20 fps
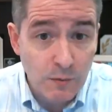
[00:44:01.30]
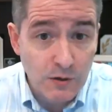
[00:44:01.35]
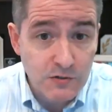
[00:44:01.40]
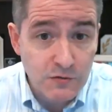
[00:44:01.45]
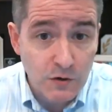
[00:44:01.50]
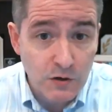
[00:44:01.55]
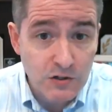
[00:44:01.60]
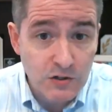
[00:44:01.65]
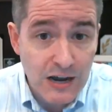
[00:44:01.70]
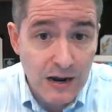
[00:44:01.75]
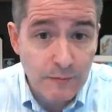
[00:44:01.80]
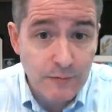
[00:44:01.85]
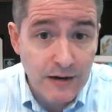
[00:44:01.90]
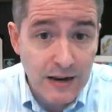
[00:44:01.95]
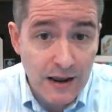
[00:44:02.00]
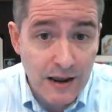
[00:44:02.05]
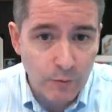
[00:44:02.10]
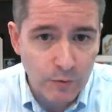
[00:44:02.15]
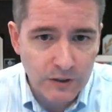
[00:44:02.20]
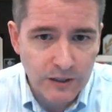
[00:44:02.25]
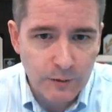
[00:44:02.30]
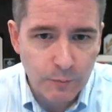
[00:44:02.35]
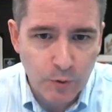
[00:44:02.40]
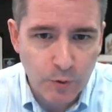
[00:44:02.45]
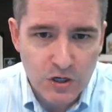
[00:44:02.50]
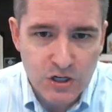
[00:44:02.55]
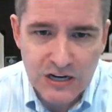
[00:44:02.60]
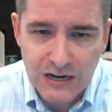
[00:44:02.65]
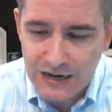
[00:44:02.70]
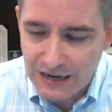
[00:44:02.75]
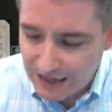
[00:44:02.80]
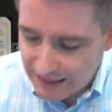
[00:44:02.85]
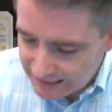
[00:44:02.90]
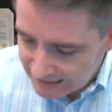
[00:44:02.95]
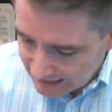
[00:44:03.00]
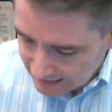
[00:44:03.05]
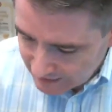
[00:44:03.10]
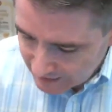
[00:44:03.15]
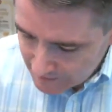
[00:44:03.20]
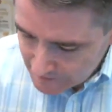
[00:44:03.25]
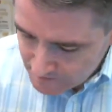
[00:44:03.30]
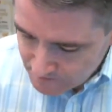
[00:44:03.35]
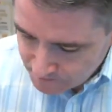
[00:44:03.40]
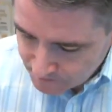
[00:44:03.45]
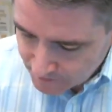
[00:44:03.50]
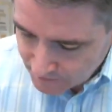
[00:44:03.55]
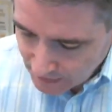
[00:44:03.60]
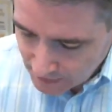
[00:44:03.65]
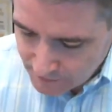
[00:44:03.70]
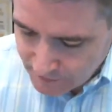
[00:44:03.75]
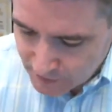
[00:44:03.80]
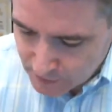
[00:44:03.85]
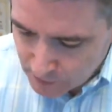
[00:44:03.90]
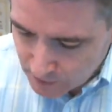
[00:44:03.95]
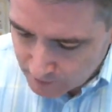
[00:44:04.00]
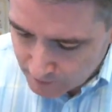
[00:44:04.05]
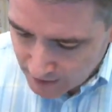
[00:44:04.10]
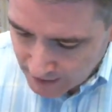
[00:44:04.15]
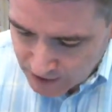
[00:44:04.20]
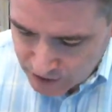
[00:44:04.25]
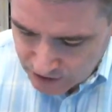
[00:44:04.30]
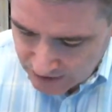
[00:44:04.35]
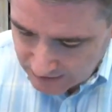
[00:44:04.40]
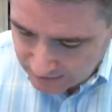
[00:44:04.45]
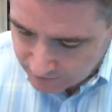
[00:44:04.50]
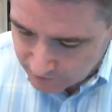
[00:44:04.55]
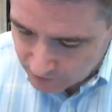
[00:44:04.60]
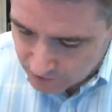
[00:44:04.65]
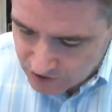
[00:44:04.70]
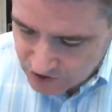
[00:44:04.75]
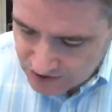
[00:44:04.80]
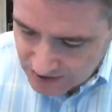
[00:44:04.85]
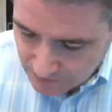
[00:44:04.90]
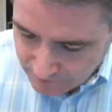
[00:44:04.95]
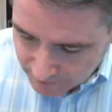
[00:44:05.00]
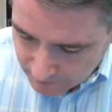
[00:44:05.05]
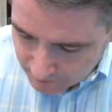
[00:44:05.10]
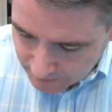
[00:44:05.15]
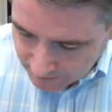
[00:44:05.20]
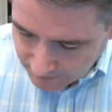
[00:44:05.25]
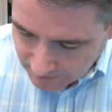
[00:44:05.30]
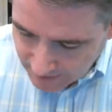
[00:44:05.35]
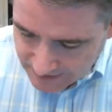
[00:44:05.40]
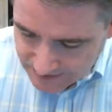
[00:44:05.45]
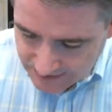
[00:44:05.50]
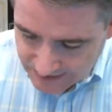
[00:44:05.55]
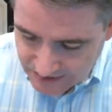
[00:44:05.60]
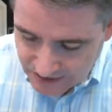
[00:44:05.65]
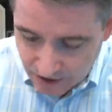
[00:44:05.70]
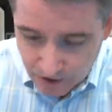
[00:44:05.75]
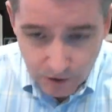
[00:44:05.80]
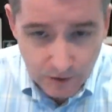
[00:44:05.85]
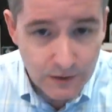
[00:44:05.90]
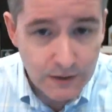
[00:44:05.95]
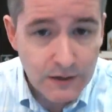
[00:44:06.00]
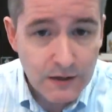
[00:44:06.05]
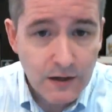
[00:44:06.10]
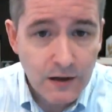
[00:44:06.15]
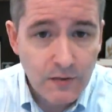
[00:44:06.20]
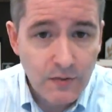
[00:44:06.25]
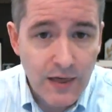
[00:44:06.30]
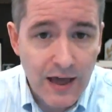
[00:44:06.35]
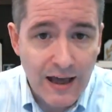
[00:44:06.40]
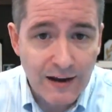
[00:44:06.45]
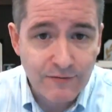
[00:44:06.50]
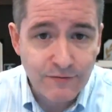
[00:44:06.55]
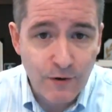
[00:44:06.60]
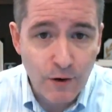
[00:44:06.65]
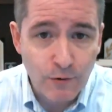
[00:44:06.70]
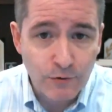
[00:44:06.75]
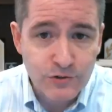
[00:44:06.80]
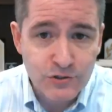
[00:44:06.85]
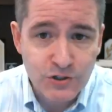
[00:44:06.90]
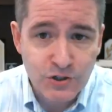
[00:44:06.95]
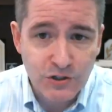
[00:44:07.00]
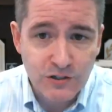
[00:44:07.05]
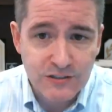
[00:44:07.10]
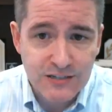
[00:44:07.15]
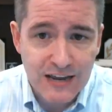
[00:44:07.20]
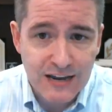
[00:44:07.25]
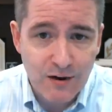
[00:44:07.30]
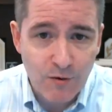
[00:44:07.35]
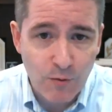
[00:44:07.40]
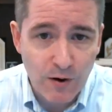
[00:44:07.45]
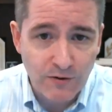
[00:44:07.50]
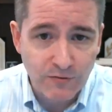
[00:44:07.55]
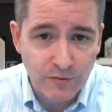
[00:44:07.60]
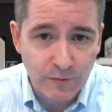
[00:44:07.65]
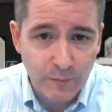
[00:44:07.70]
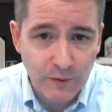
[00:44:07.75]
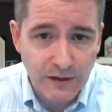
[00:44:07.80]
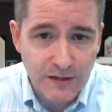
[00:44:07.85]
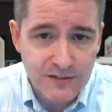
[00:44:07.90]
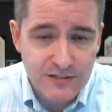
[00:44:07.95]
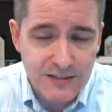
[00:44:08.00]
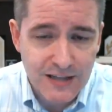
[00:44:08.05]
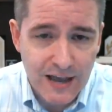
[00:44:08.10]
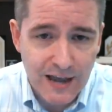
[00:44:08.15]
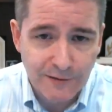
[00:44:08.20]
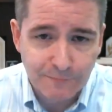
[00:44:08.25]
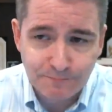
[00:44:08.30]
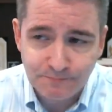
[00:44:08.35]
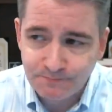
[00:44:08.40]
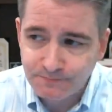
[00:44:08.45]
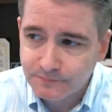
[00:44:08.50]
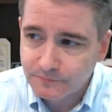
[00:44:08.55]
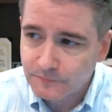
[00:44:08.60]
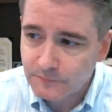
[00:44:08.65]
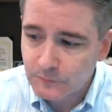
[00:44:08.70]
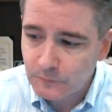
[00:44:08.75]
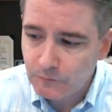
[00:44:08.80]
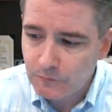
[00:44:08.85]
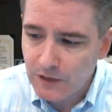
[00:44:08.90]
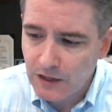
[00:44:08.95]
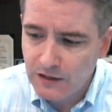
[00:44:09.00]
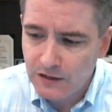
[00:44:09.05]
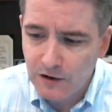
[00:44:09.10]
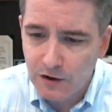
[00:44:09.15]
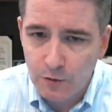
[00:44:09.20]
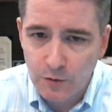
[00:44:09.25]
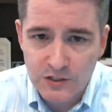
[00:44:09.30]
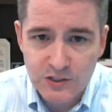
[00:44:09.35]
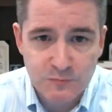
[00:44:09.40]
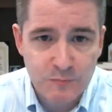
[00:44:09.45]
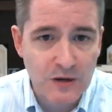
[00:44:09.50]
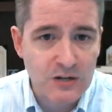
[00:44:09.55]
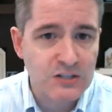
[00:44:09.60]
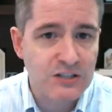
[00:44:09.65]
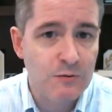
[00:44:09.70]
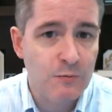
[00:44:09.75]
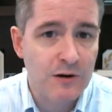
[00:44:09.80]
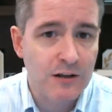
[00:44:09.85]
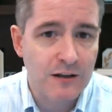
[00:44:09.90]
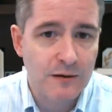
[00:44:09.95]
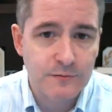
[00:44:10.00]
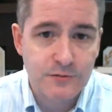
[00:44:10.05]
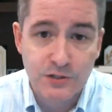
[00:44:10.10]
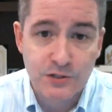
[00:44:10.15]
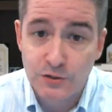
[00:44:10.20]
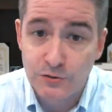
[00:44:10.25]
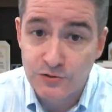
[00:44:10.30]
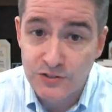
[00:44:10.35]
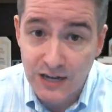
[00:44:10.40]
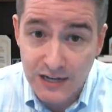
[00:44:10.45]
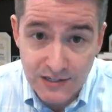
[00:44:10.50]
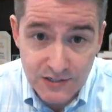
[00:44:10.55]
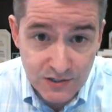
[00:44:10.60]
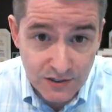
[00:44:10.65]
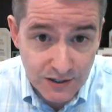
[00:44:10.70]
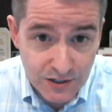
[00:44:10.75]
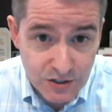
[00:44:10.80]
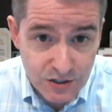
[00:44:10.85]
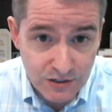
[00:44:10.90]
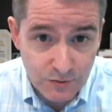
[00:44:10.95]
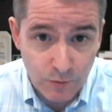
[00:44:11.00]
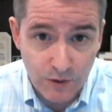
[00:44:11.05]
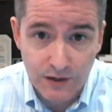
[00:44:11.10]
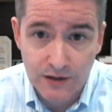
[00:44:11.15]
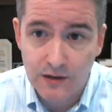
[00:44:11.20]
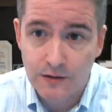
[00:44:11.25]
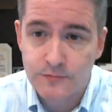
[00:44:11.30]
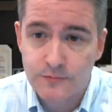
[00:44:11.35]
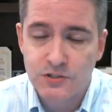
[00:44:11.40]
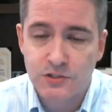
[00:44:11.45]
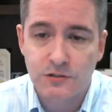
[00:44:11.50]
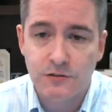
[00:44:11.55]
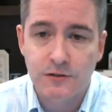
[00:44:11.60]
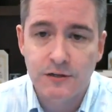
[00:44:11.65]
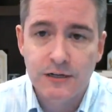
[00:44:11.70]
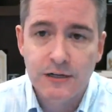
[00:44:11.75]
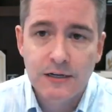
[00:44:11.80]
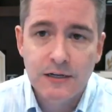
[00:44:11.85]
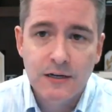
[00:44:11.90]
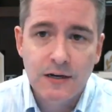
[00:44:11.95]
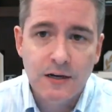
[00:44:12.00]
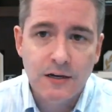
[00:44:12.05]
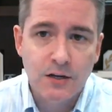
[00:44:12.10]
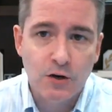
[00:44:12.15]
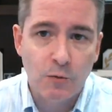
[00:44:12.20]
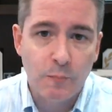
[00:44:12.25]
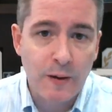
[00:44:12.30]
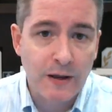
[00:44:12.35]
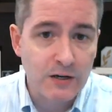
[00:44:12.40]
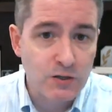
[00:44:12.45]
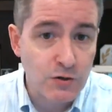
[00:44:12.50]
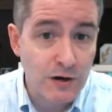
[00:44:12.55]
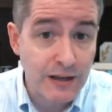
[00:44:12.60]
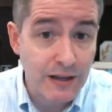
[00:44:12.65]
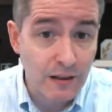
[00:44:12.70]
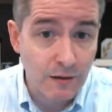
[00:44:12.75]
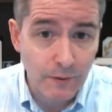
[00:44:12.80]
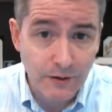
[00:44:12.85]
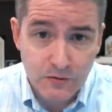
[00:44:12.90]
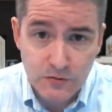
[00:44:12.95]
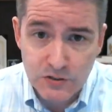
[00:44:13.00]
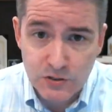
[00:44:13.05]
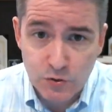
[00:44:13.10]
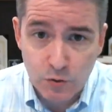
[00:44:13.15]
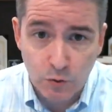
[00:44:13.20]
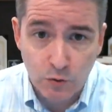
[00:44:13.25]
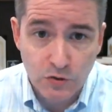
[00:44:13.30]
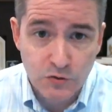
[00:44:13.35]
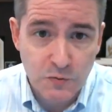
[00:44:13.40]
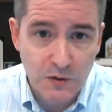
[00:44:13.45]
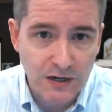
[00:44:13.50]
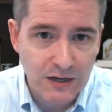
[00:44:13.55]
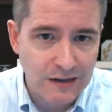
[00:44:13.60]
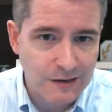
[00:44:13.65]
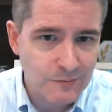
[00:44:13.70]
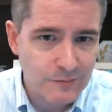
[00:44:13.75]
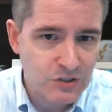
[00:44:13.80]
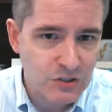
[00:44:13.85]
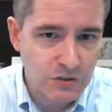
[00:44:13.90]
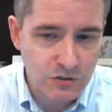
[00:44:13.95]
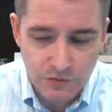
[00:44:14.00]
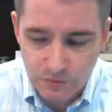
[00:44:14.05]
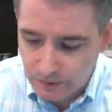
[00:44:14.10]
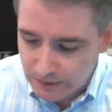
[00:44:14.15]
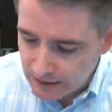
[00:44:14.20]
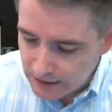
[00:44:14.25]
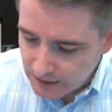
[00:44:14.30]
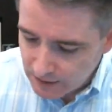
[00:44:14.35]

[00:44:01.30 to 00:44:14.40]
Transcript: much for your time today. I really appreciate it. I think on my sheet, there's 7 big lessons here that folks should take away from this, that, especially when it comes to new site selection, when it comes to, penetrating elementary schools, when it comes to,